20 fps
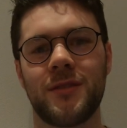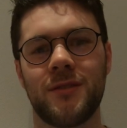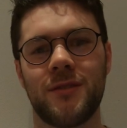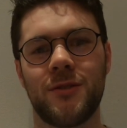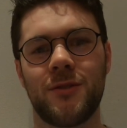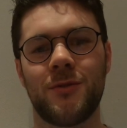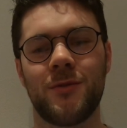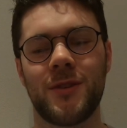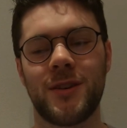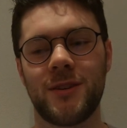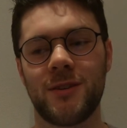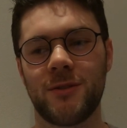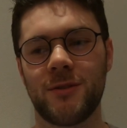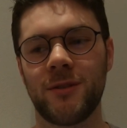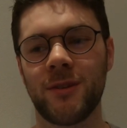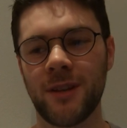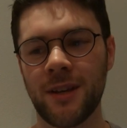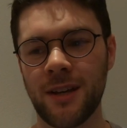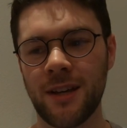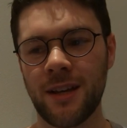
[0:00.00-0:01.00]
and know that
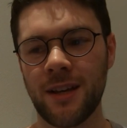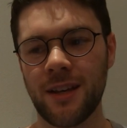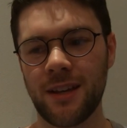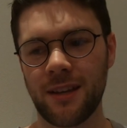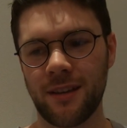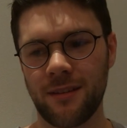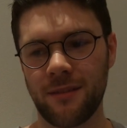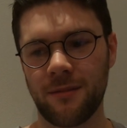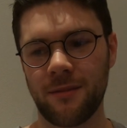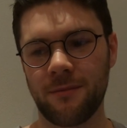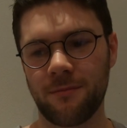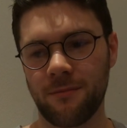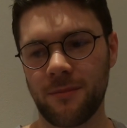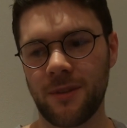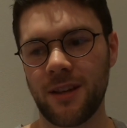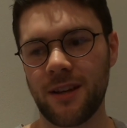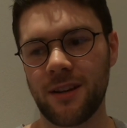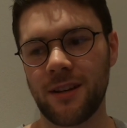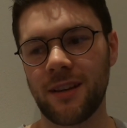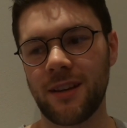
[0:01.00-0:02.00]
you're
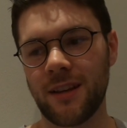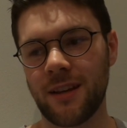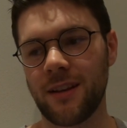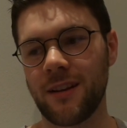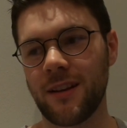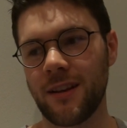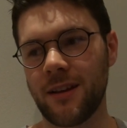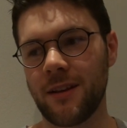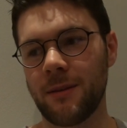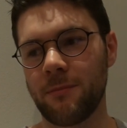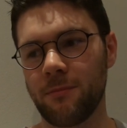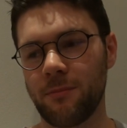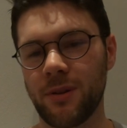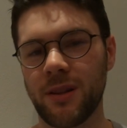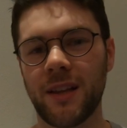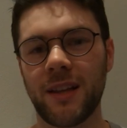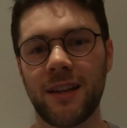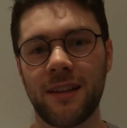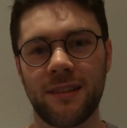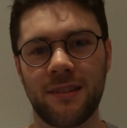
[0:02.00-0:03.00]
gonna get a
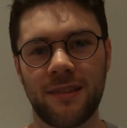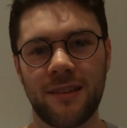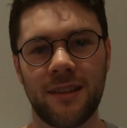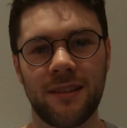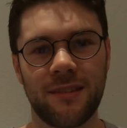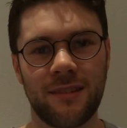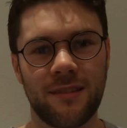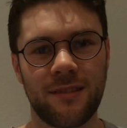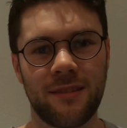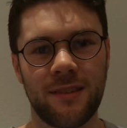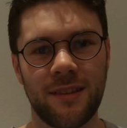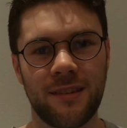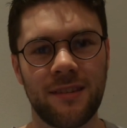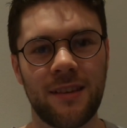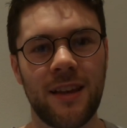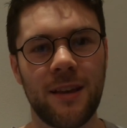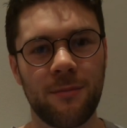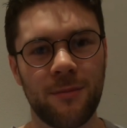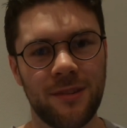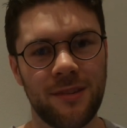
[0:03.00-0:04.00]
place that's the
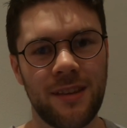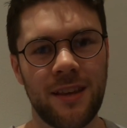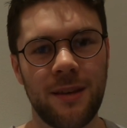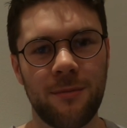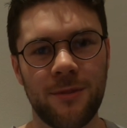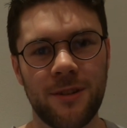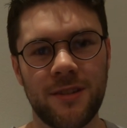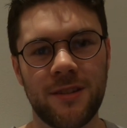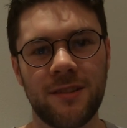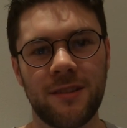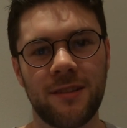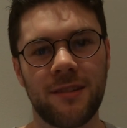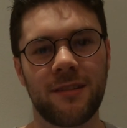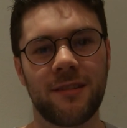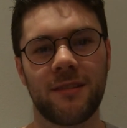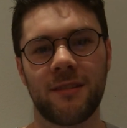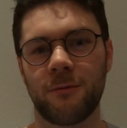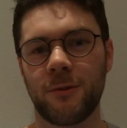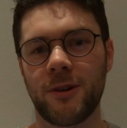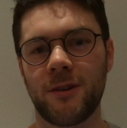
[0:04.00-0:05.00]
same as the
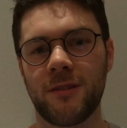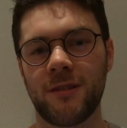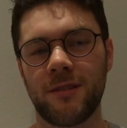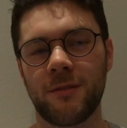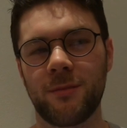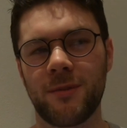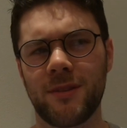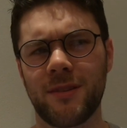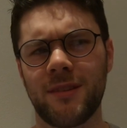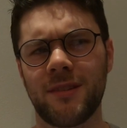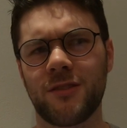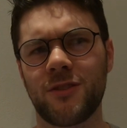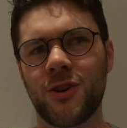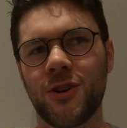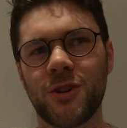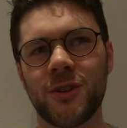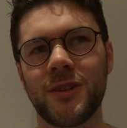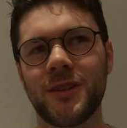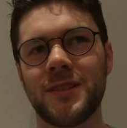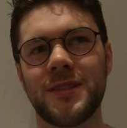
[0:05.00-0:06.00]
images. Whereas with this
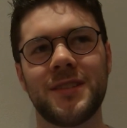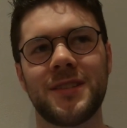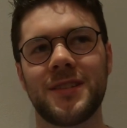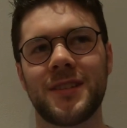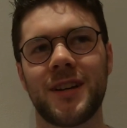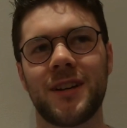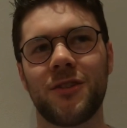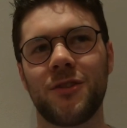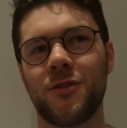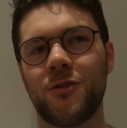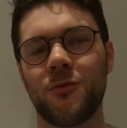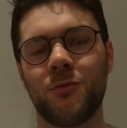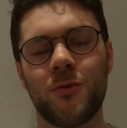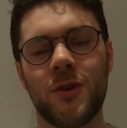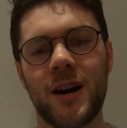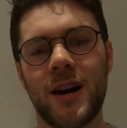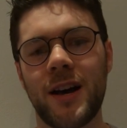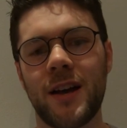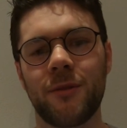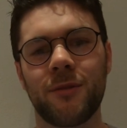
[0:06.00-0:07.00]
college, I don't know
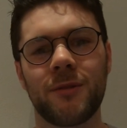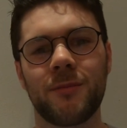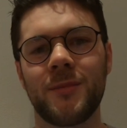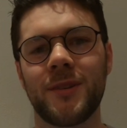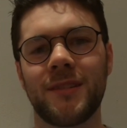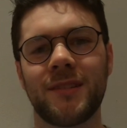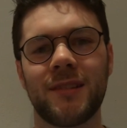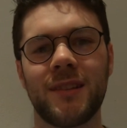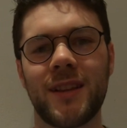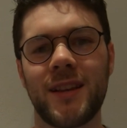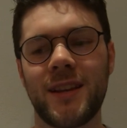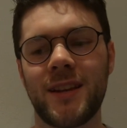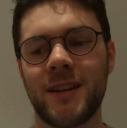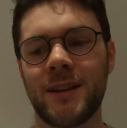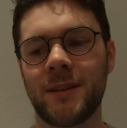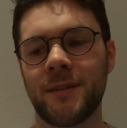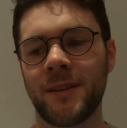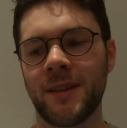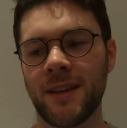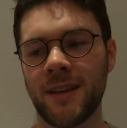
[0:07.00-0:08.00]
why it was
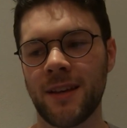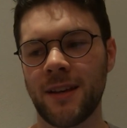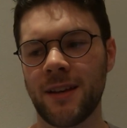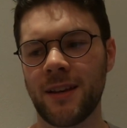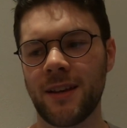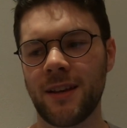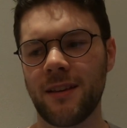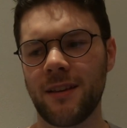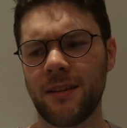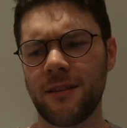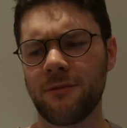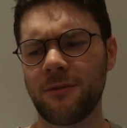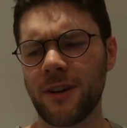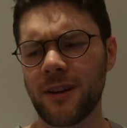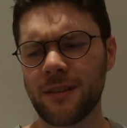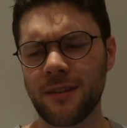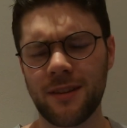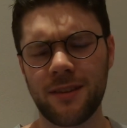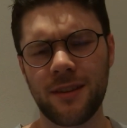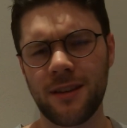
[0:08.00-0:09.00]
misleading. In
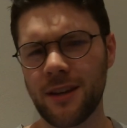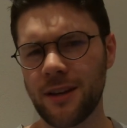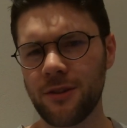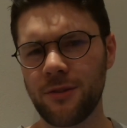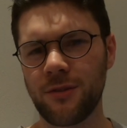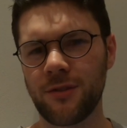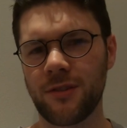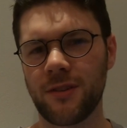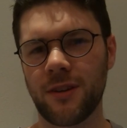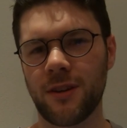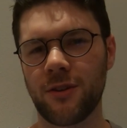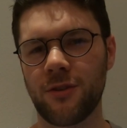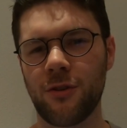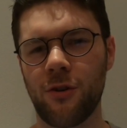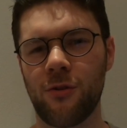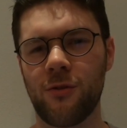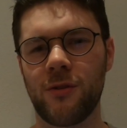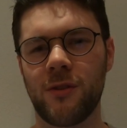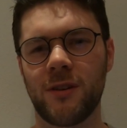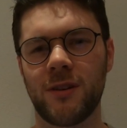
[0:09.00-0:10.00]
fact, I think I used
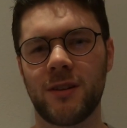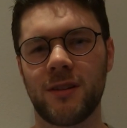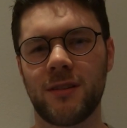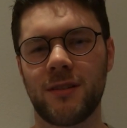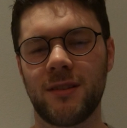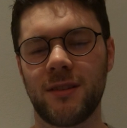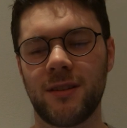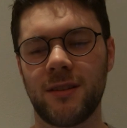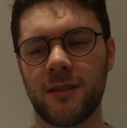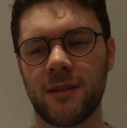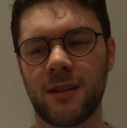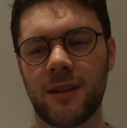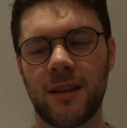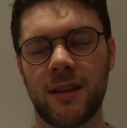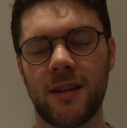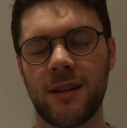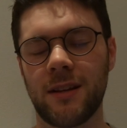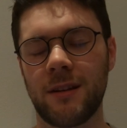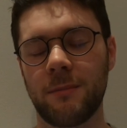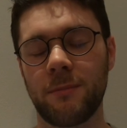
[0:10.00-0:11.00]
Agoda to
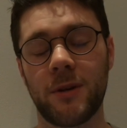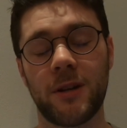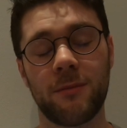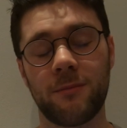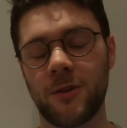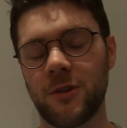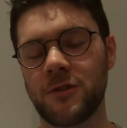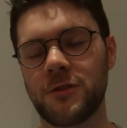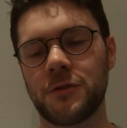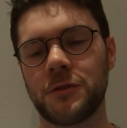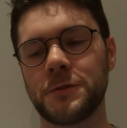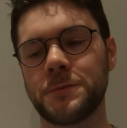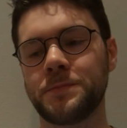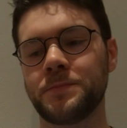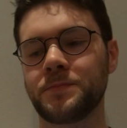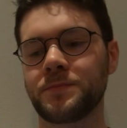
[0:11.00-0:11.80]
get it, but I'm not sure.